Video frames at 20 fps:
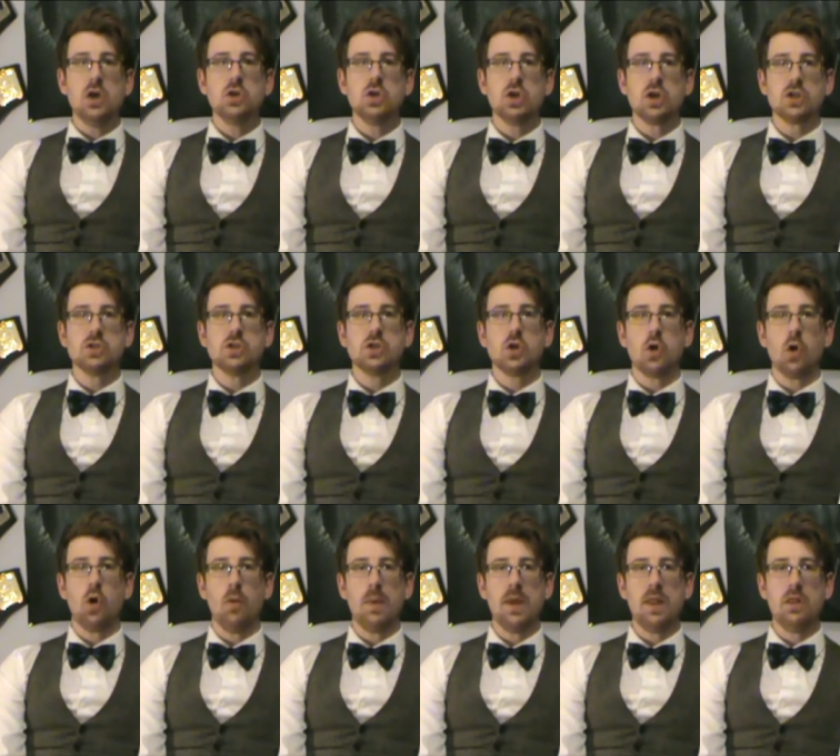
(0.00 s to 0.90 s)
just
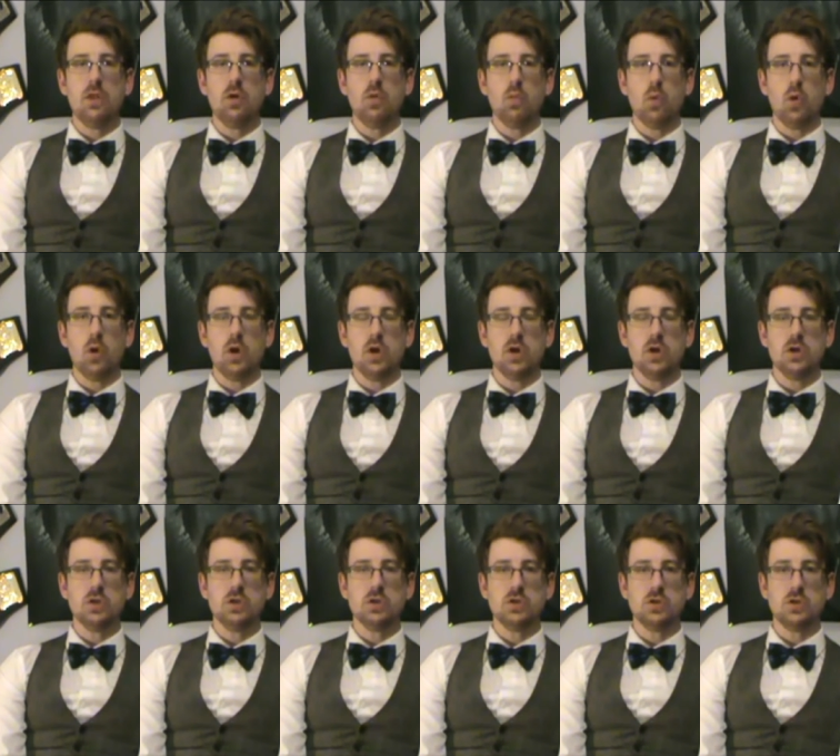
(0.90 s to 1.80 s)
comment the
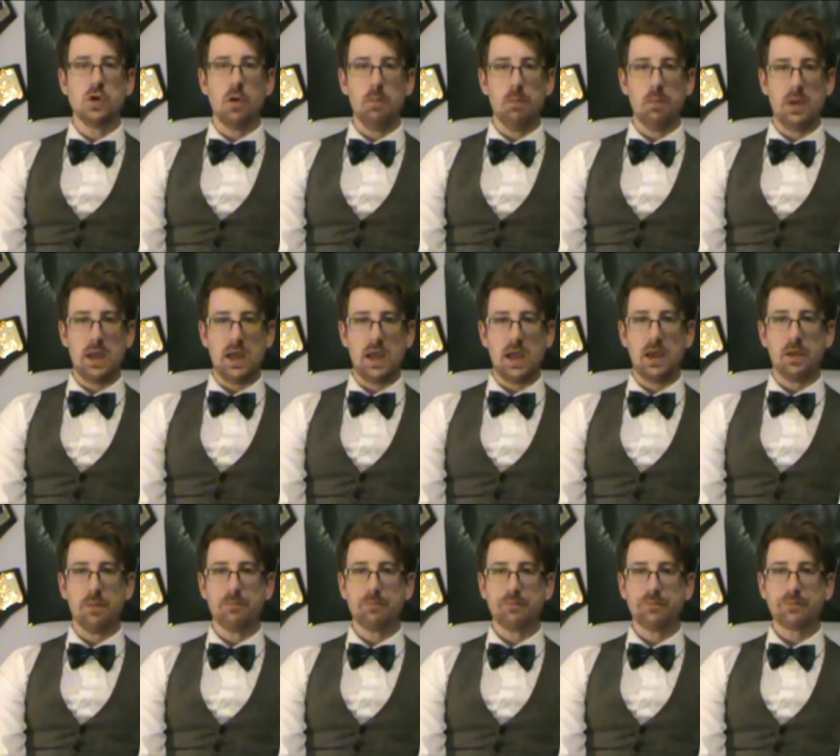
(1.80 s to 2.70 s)
word zombie.